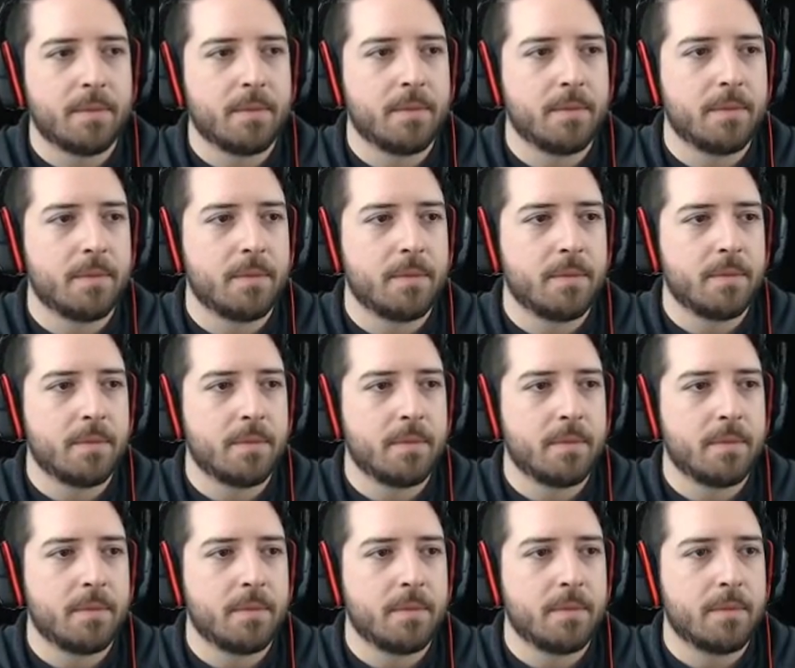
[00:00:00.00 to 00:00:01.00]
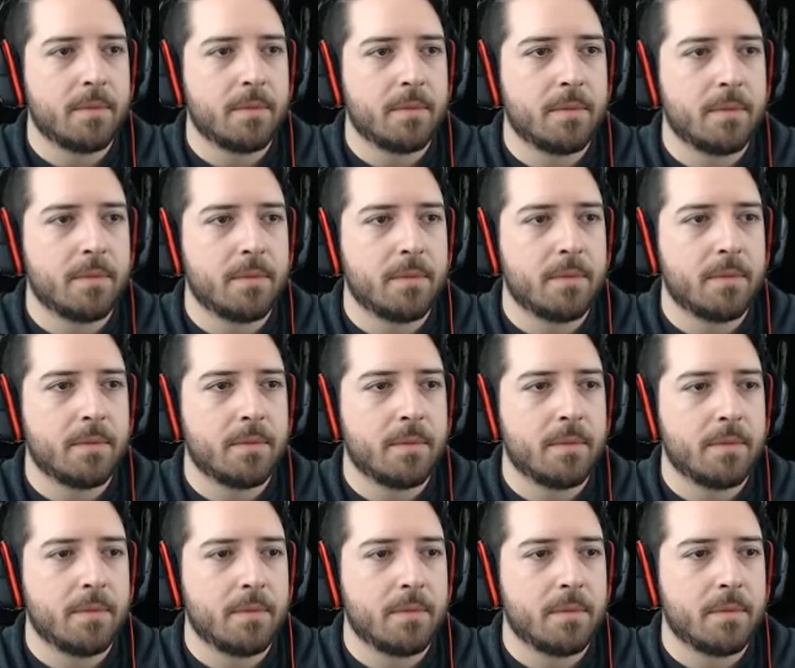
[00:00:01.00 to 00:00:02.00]

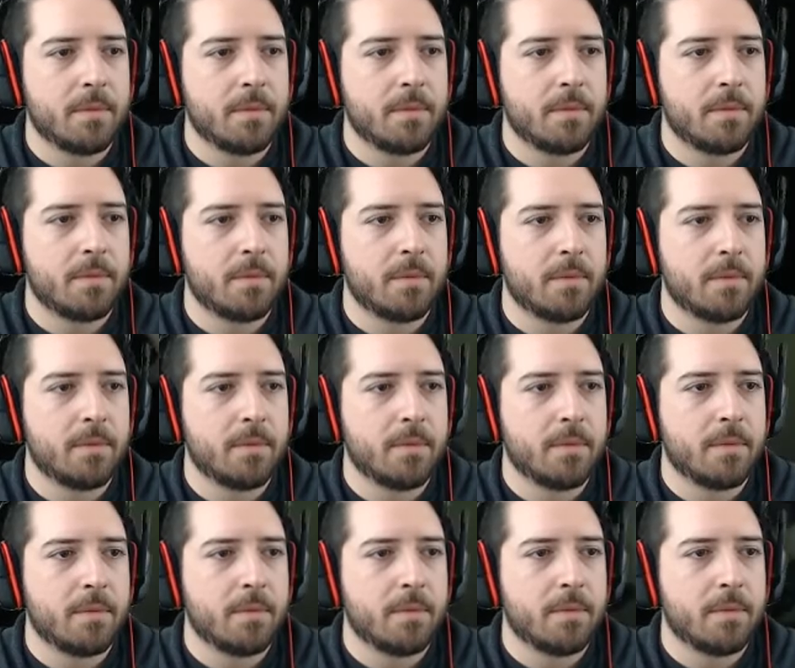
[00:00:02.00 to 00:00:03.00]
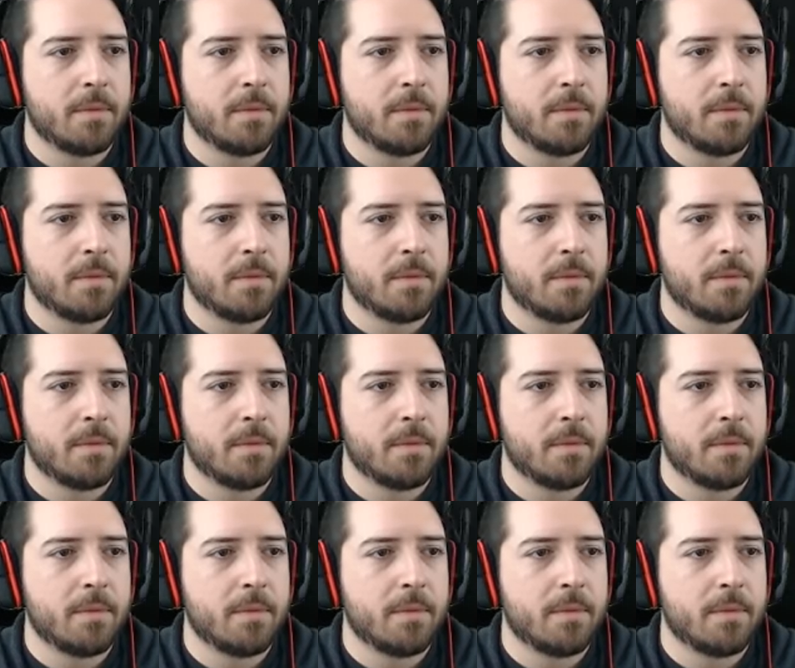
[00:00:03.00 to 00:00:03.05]
Nobody speaks.